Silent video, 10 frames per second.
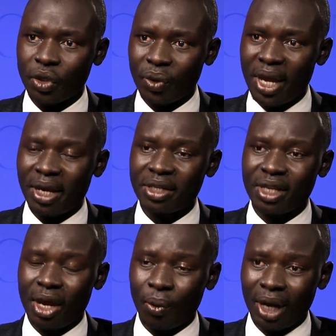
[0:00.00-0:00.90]
to
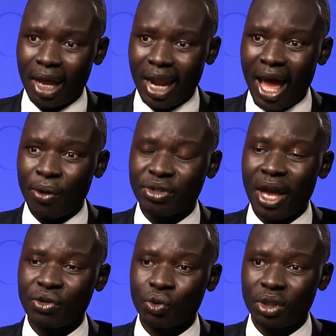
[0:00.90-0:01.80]
areas that will allow
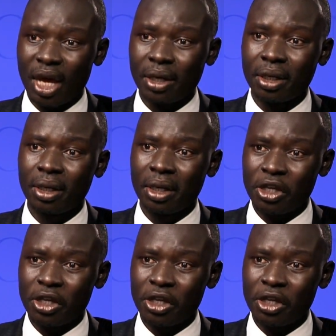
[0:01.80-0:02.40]
South Sudan,